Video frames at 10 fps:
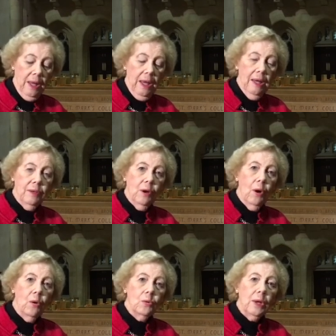and the
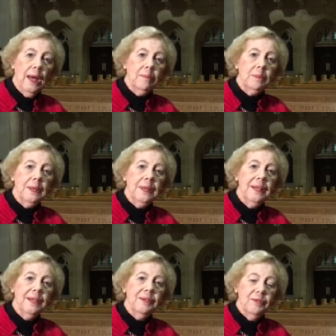whole company
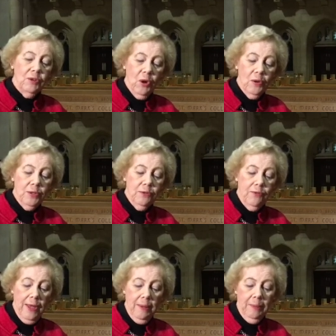of God's
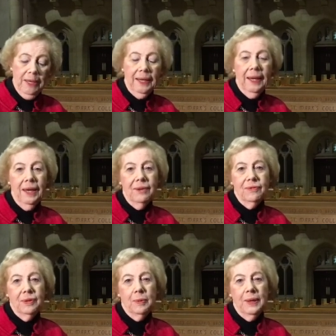family
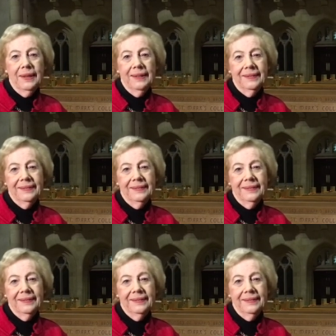everywhere.